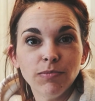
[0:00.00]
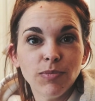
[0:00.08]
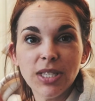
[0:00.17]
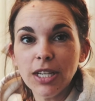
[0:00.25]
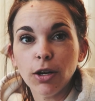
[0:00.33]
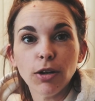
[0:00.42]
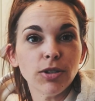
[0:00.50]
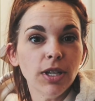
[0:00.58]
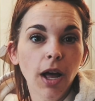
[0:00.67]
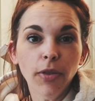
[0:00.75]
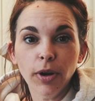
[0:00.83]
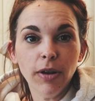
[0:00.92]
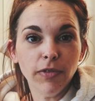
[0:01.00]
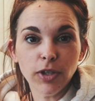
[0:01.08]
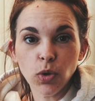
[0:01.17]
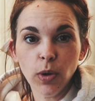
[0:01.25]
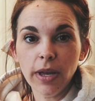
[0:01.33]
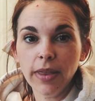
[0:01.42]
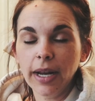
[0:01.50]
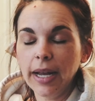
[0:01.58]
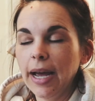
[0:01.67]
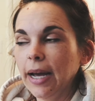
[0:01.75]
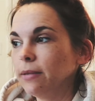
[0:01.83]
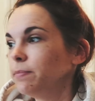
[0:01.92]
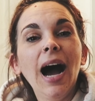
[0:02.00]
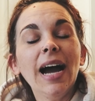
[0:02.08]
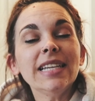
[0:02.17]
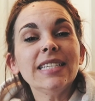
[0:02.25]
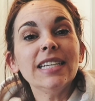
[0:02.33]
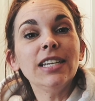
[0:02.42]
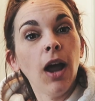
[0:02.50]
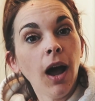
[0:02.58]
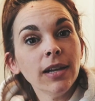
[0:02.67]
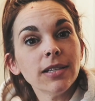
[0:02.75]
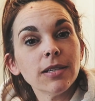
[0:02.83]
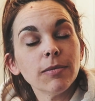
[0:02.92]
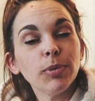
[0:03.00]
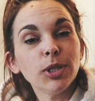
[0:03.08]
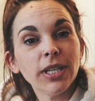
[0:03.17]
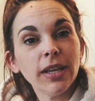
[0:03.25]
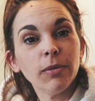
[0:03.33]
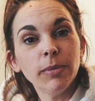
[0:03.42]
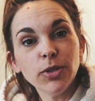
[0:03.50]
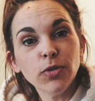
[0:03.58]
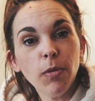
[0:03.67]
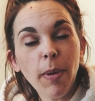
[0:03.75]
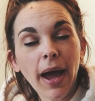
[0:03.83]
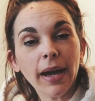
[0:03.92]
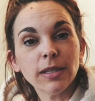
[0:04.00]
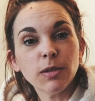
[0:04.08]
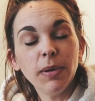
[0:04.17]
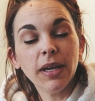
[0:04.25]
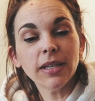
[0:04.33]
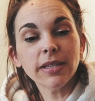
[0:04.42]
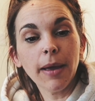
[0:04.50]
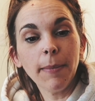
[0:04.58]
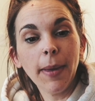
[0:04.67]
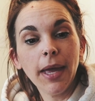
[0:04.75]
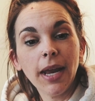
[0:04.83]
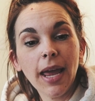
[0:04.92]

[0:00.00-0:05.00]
stickers and other inventory that I had. I did not put together mystery bags because I made